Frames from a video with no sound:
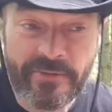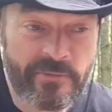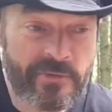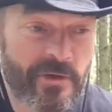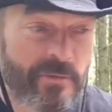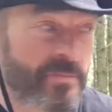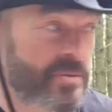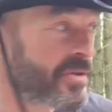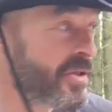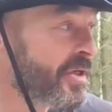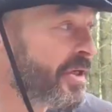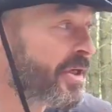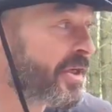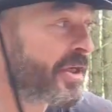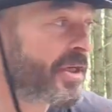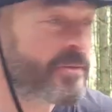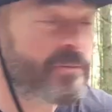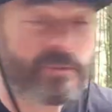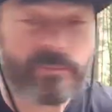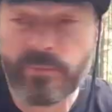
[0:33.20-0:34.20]
we're up at the
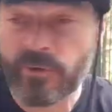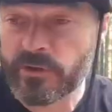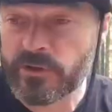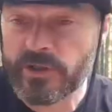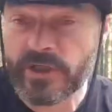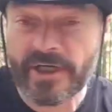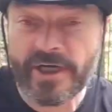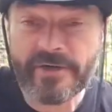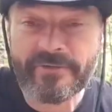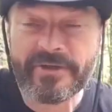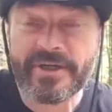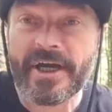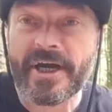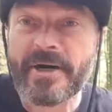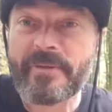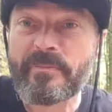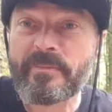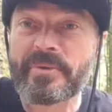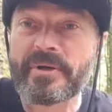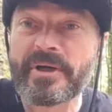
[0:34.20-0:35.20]
kind of wee bushcraft
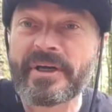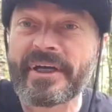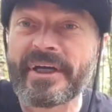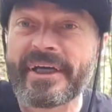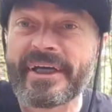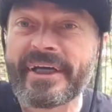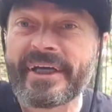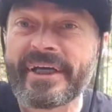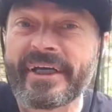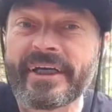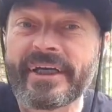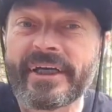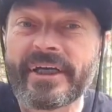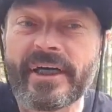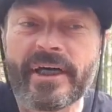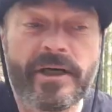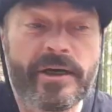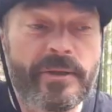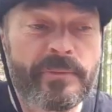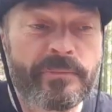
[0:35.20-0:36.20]
camp.
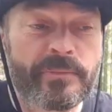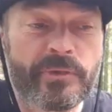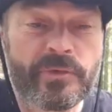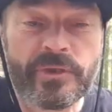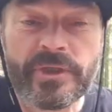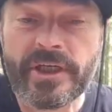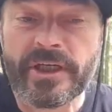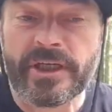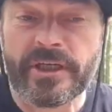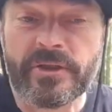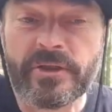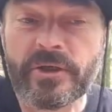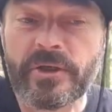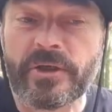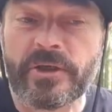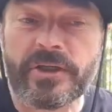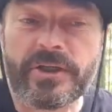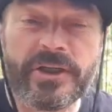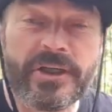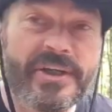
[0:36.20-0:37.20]
I'm going to
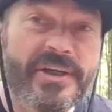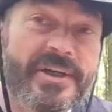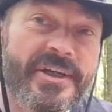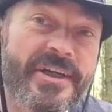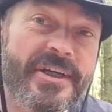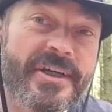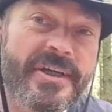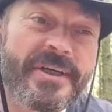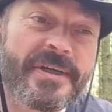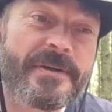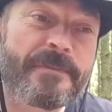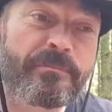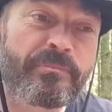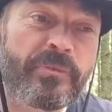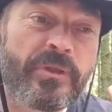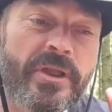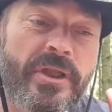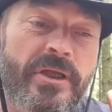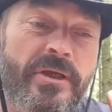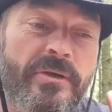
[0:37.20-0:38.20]
cook
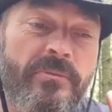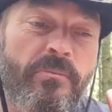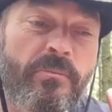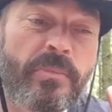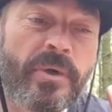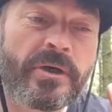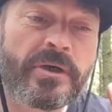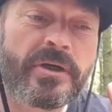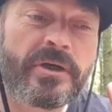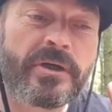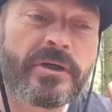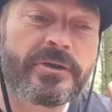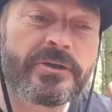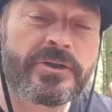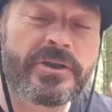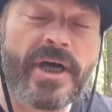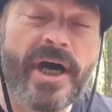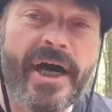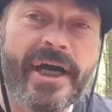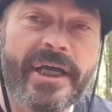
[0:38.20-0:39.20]
burgers,
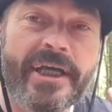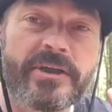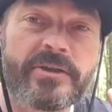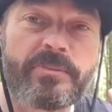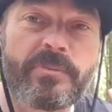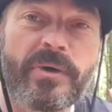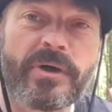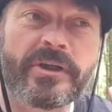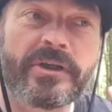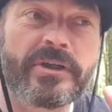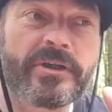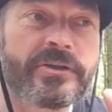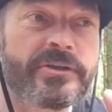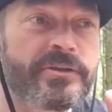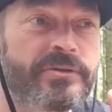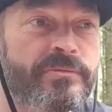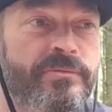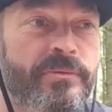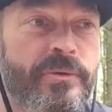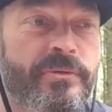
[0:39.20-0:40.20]
haggis burgers
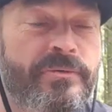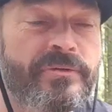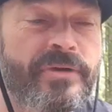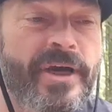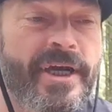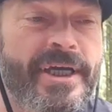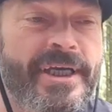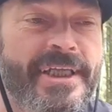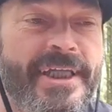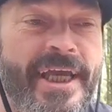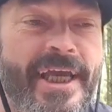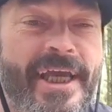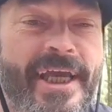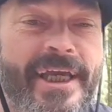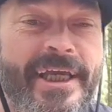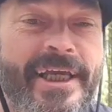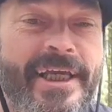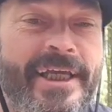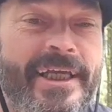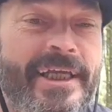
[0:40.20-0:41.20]
with fried
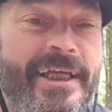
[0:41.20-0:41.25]
egg.